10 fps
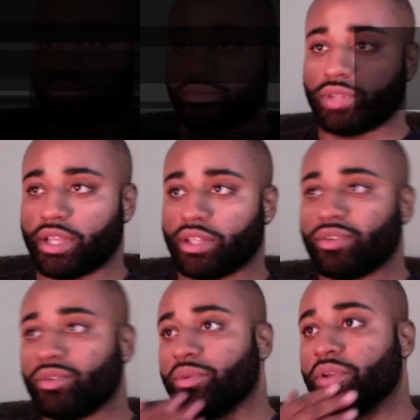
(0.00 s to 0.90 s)

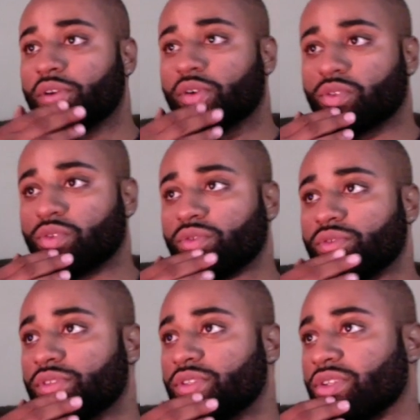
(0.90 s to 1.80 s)
Lately we've been going through,
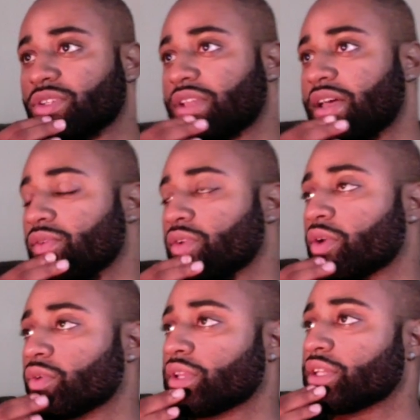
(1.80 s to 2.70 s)
a lot with
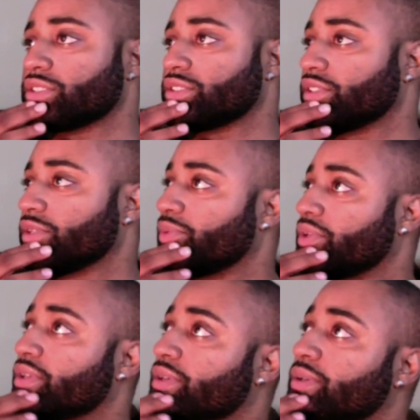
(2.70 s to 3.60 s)
our relationship, and